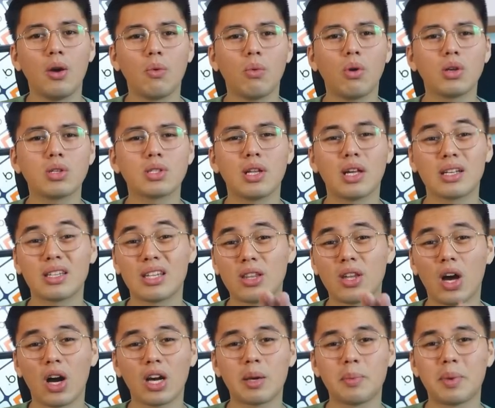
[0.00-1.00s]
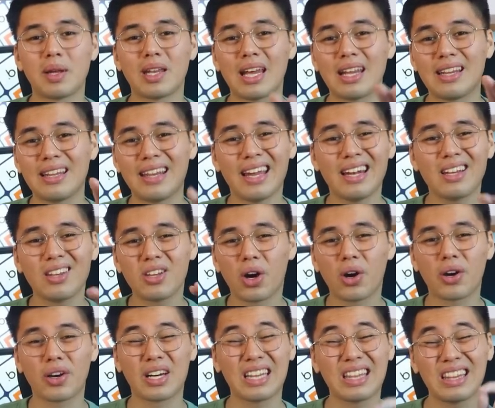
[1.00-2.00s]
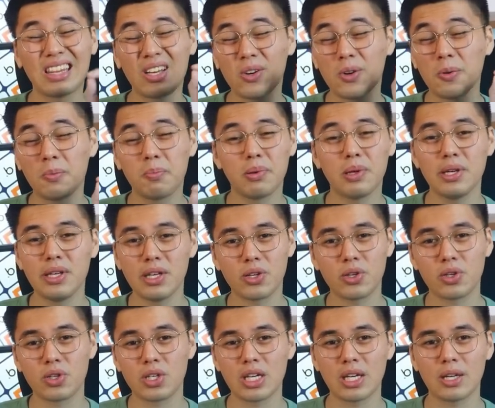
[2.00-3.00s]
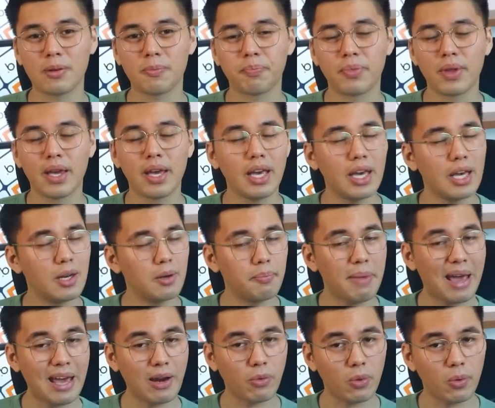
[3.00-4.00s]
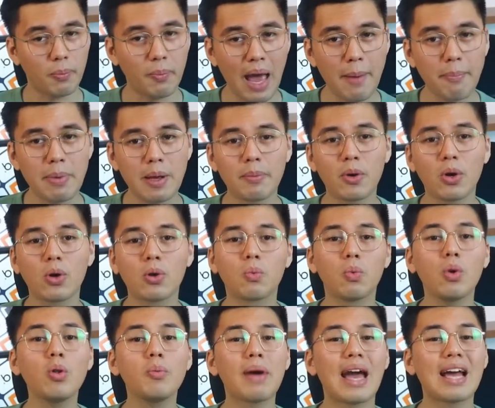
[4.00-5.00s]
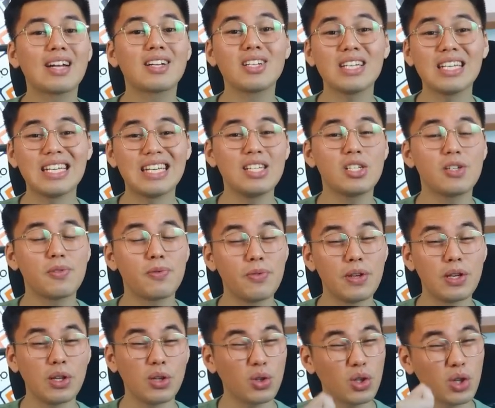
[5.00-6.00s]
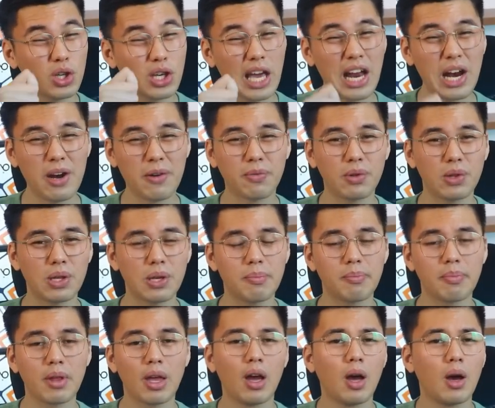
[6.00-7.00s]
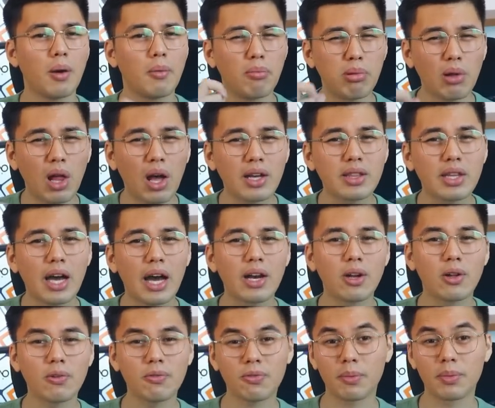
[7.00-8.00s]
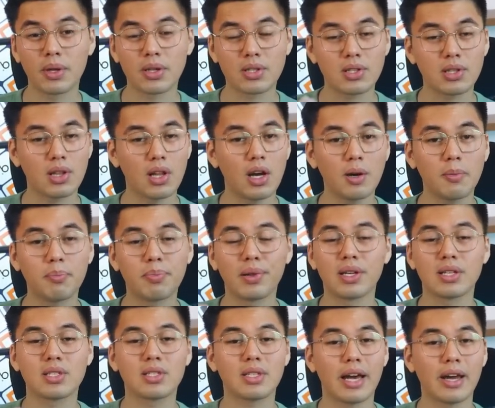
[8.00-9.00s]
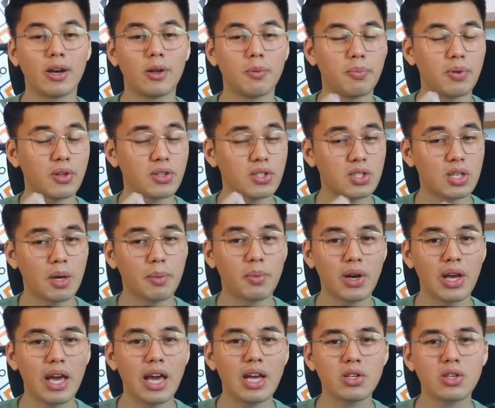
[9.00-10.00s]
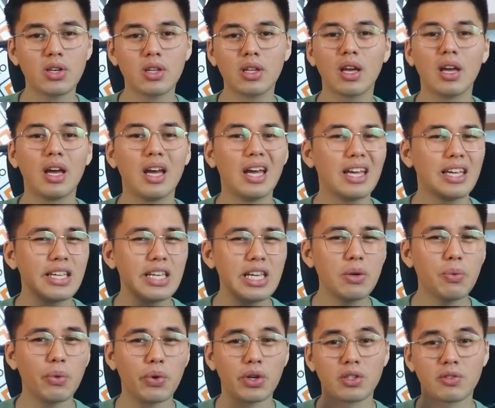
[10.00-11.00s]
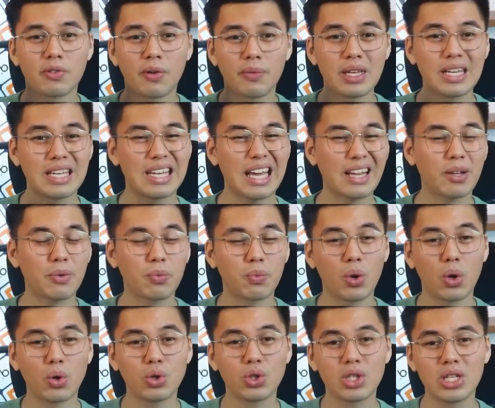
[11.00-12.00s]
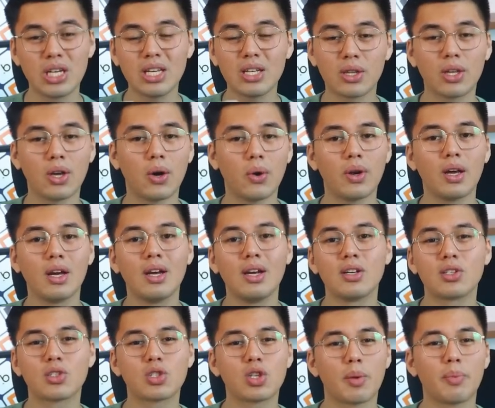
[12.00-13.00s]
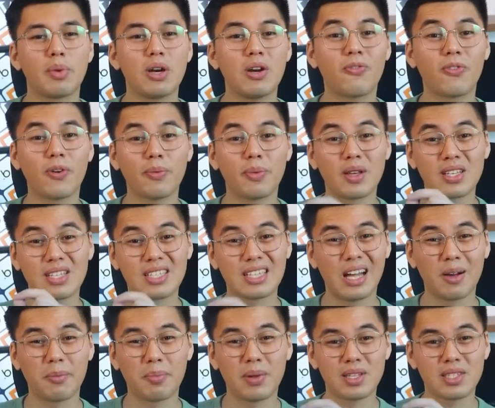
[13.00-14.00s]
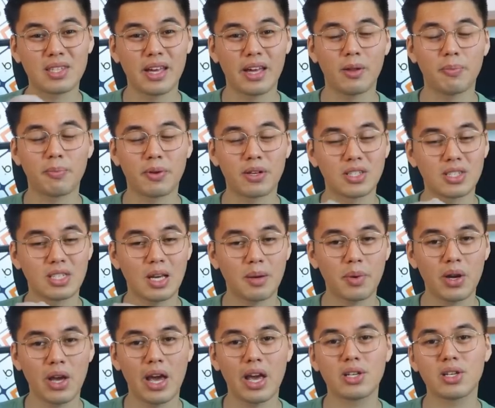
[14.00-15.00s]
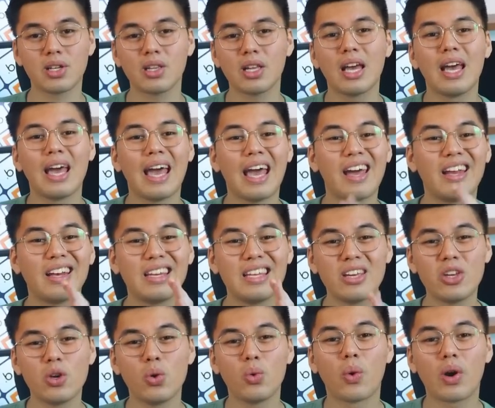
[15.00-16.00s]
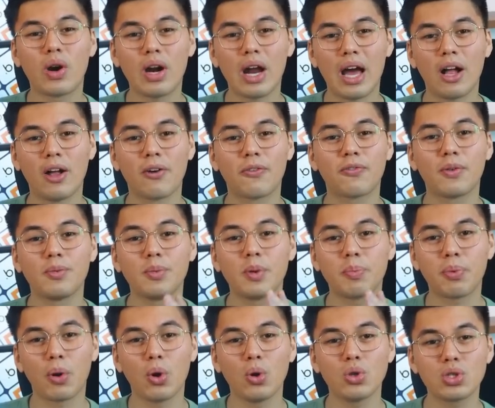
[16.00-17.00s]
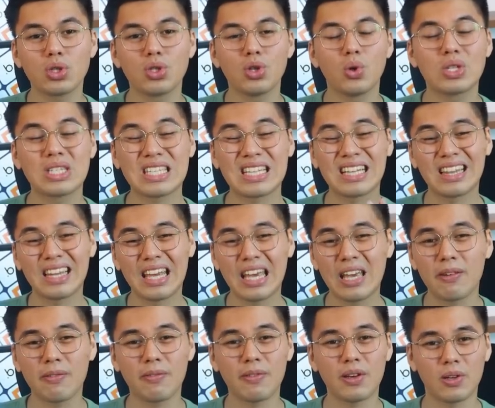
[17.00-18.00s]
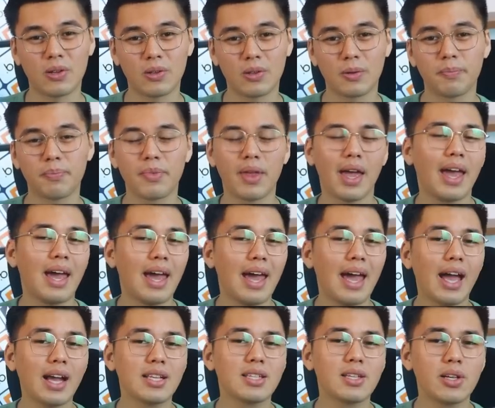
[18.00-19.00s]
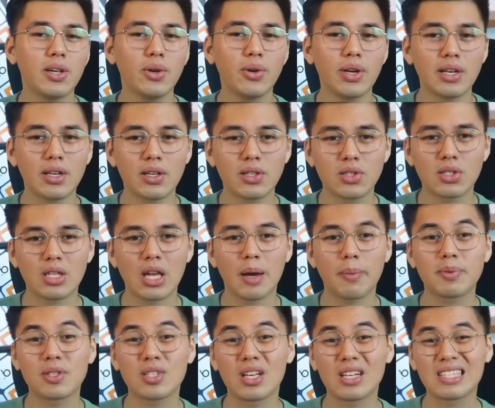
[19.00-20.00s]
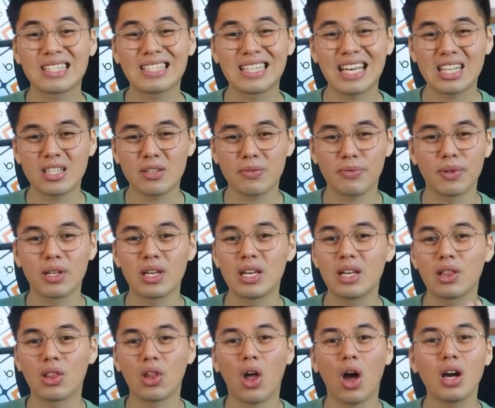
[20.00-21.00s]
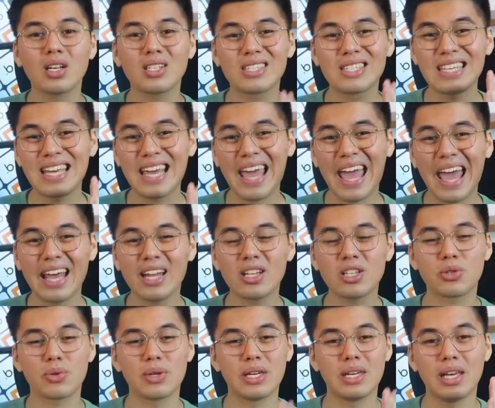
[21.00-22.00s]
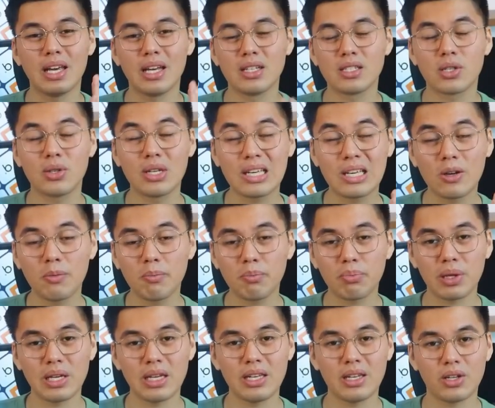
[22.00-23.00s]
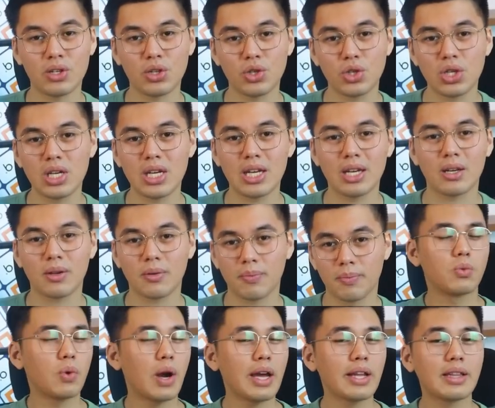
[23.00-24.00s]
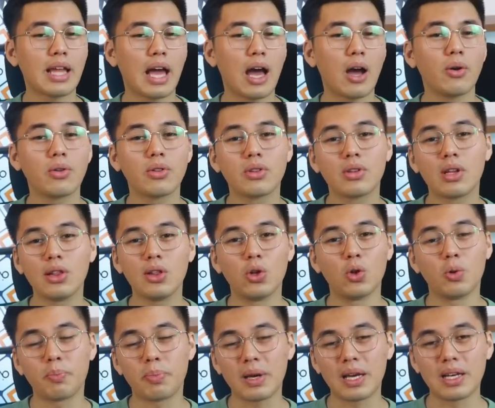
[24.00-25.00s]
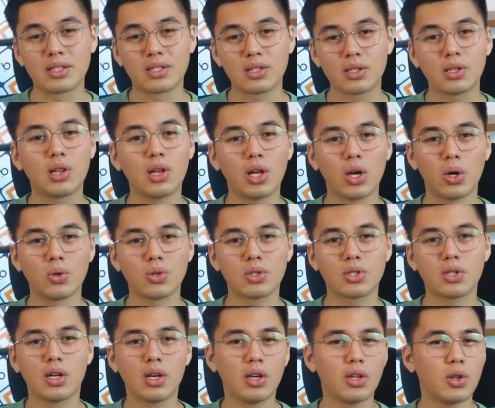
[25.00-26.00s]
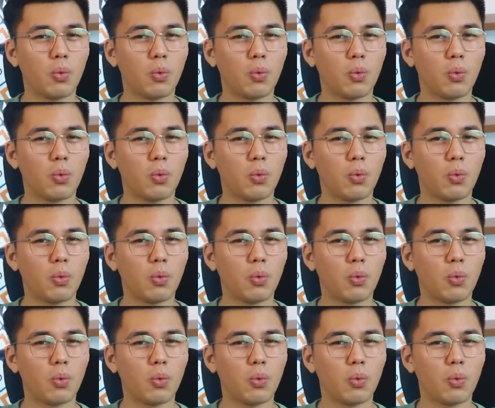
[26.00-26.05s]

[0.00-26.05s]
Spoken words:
We'll select the document and then target the completed sheet. In manual mapping mode, we'll match each field carefully. Blog title from the slug plus title plus summary agent, keywords from the get row sheet node, summary from the slug plus title plus summary agent, and the URL from the post notes link field. Executing this step successfully logs the entry into the completed sheet. Right now, the loop is closed.